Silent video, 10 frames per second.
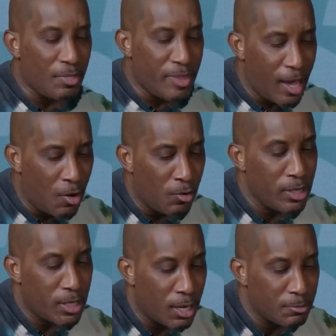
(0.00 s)
that only
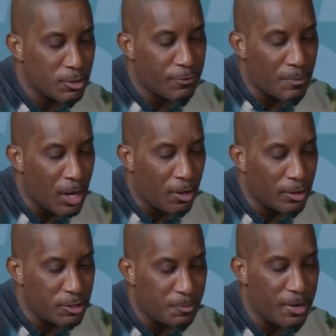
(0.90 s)
comes from the
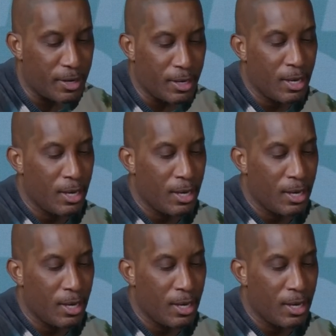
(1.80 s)
Holy Spirit.